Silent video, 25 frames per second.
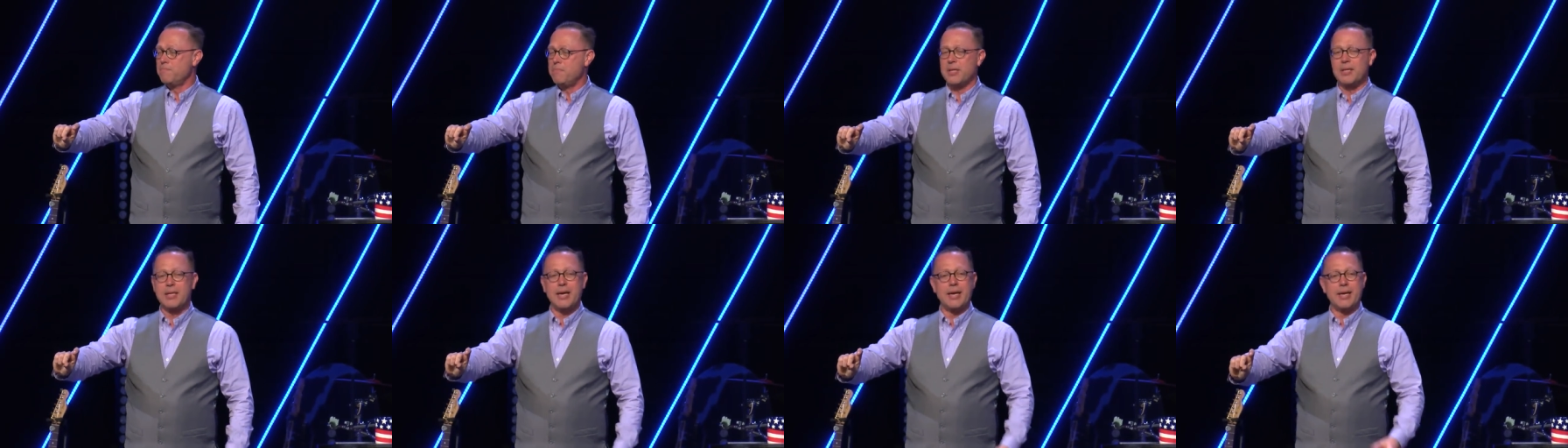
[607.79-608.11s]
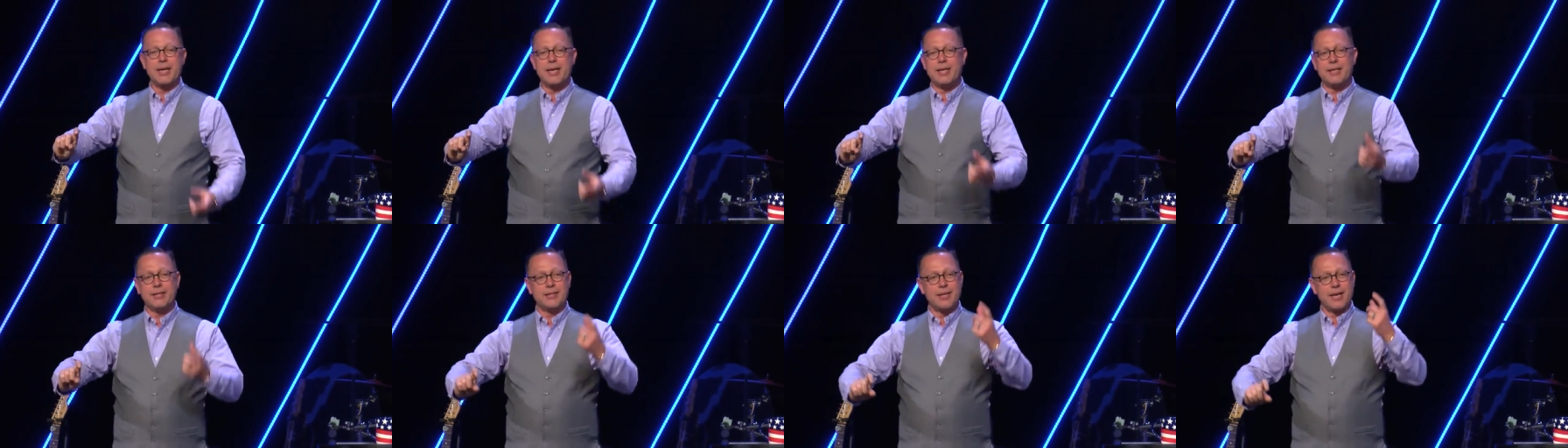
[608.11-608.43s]
but they
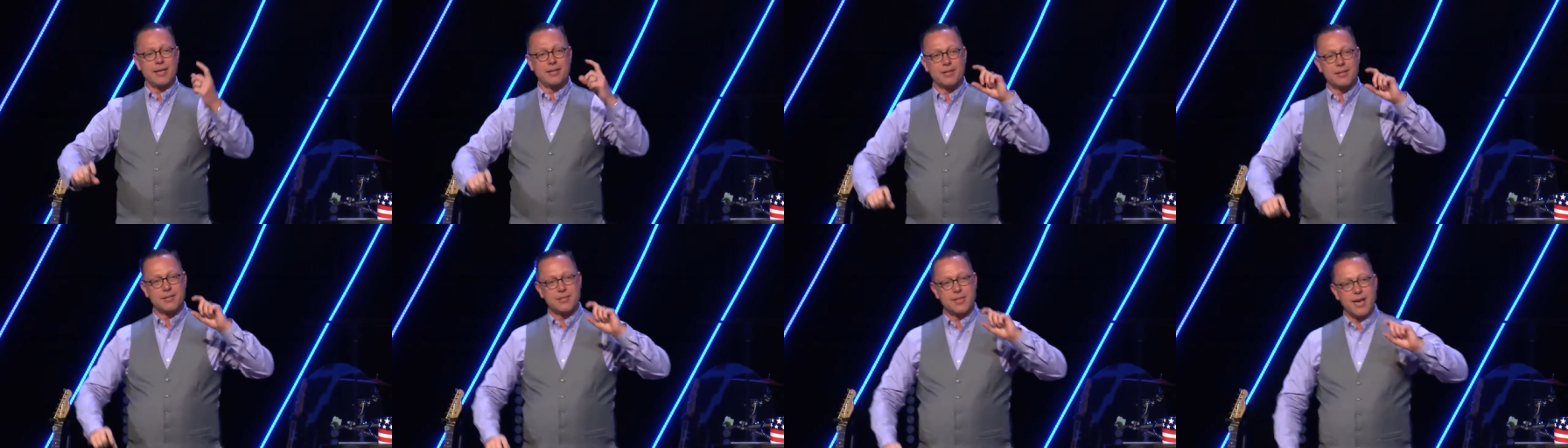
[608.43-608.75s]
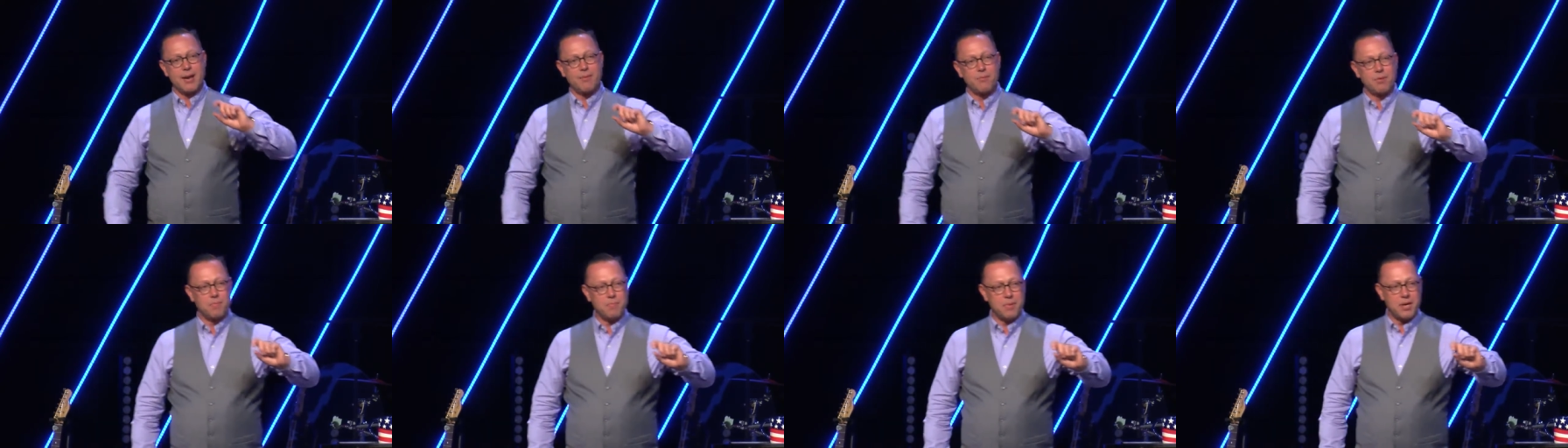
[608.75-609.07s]
didn't take the
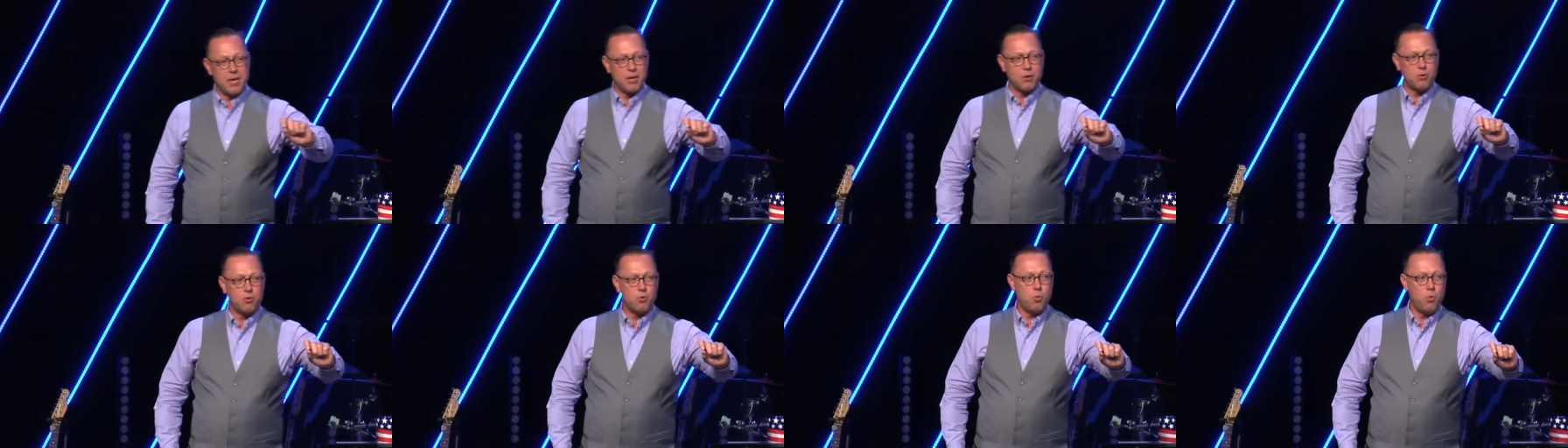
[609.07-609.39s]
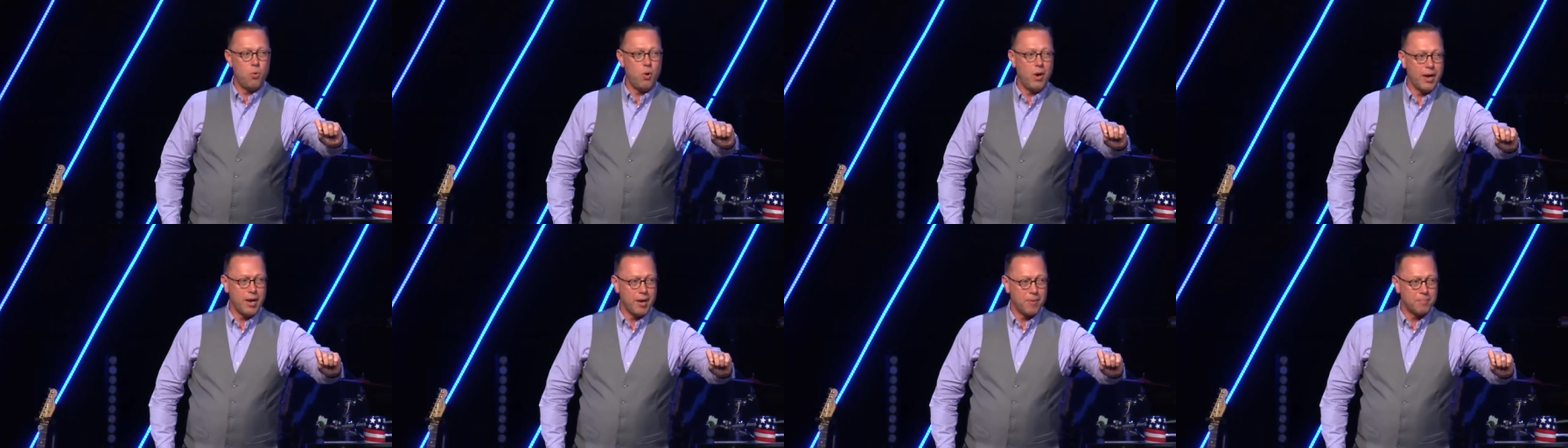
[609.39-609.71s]
time to be
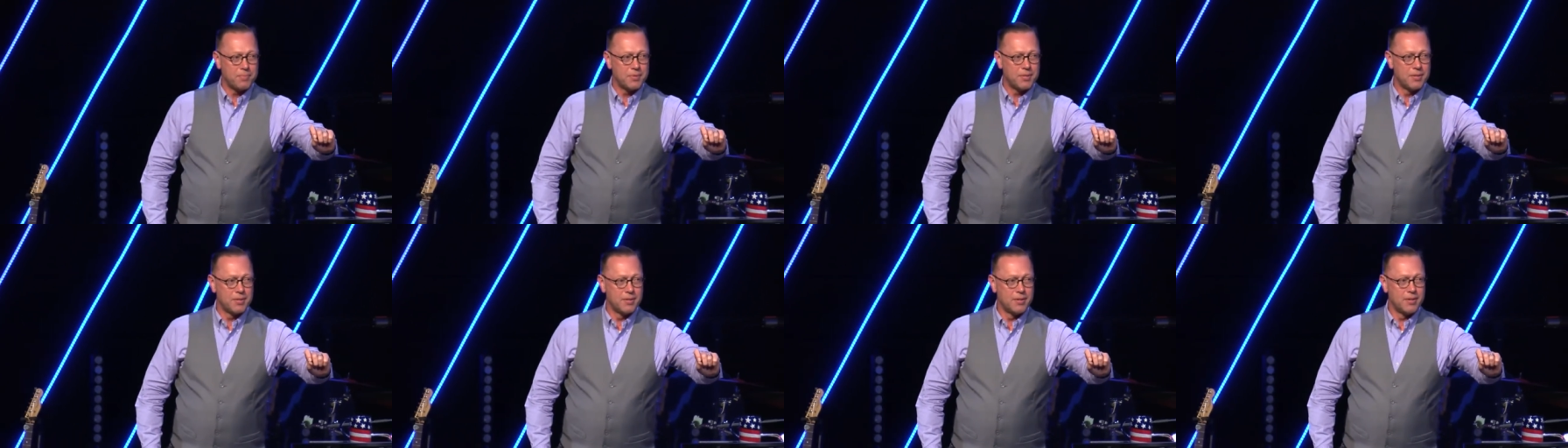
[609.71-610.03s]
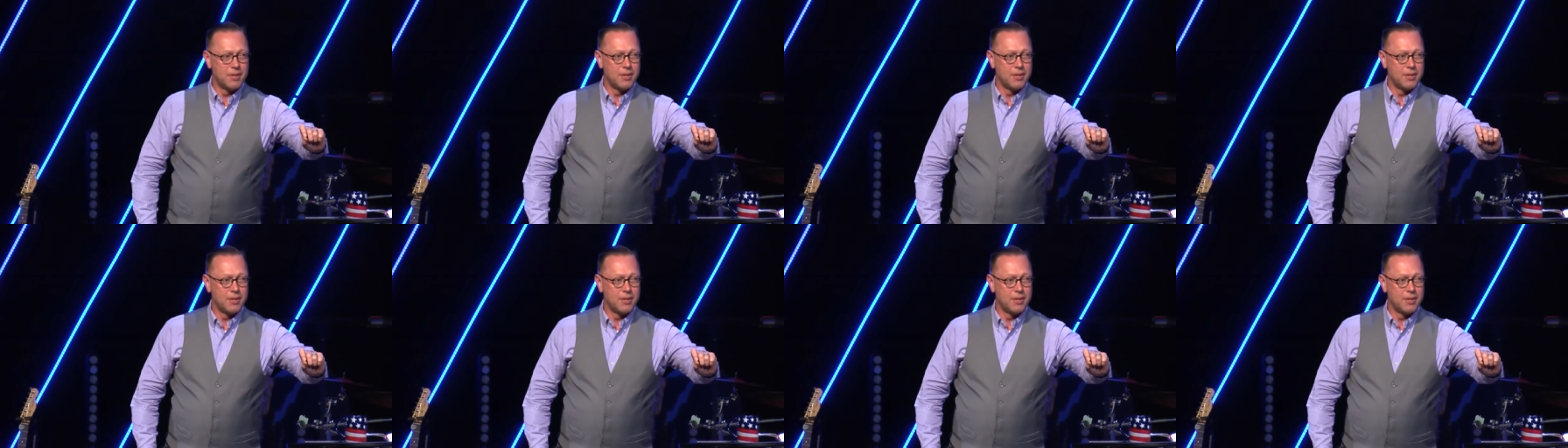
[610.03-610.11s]
equipped